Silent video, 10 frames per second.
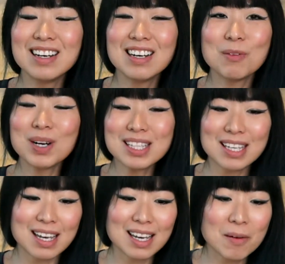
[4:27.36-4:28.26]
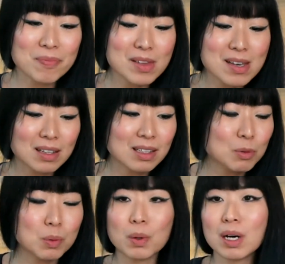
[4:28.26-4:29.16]
one day,
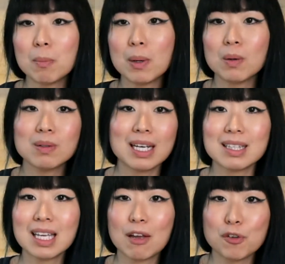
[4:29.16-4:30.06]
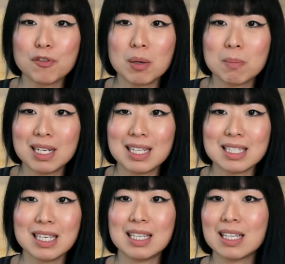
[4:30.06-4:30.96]
we were about like 10-15 minutes
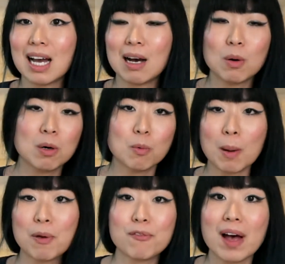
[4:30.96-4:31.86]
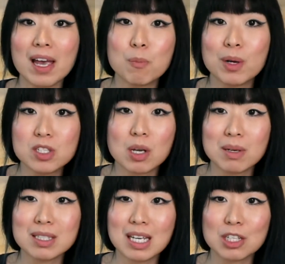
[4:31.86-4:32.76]
in our rapid fire
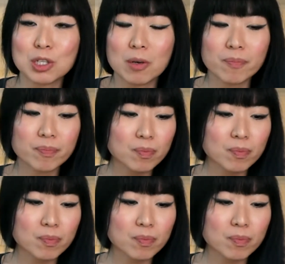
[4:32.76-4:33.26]
brainstorming session.